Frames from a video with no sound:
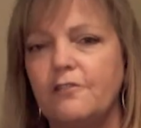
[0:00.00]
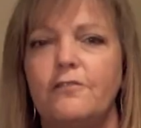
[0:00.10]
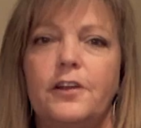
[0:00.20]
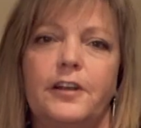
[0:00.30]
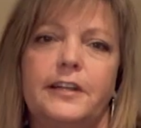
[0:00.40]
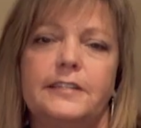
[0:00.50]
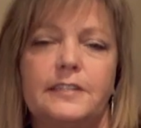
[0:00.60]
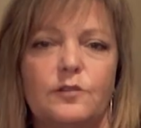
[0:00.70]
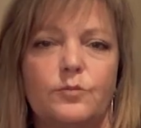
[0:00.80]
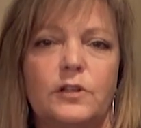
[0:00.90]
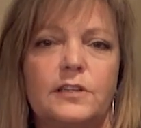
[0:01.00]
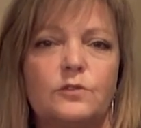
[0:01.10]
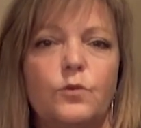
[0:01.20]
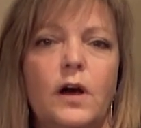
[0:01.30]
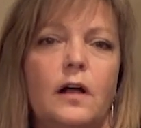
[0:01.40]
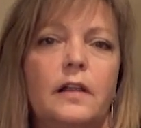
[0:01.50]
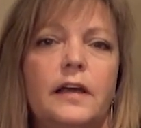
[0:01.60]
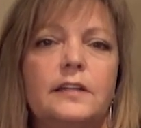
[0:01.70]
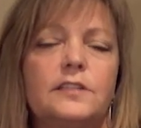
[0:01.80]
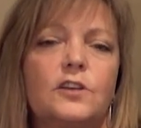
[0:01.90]
very simple as well,
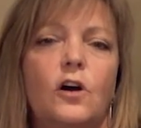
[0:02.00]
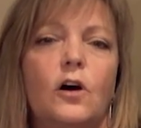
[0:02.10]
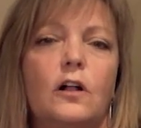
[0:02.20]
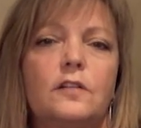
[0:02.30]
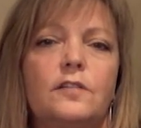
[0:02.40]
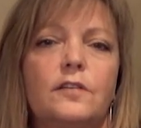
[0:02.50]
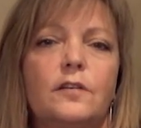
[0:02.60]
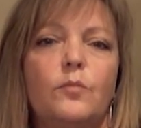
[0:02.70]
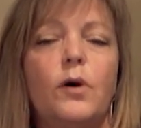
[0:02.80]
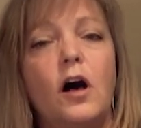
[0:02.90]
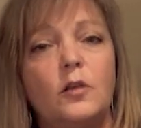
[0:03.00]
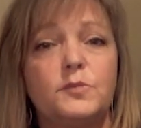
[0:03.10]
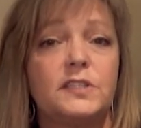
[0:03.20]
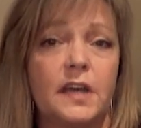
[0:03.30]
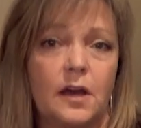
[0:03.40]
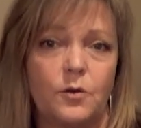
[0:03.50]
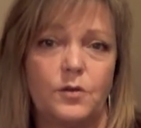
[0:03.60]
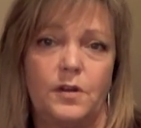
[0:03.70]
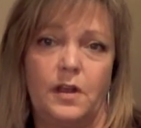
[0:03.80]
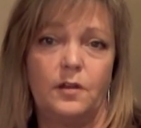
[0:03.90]
and it's called palms
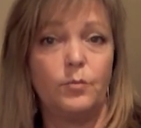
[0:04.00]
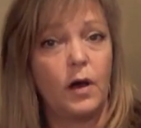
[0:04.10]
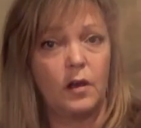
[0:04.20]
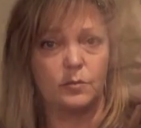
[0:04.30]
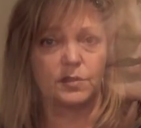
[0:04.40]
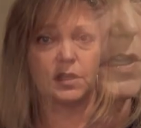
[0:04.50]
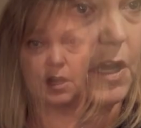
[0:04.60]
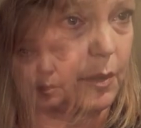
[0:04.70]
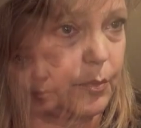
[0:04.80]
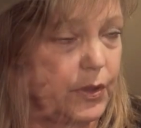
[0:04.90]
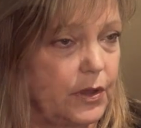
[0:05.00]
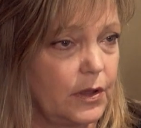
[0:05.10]
down and palms up.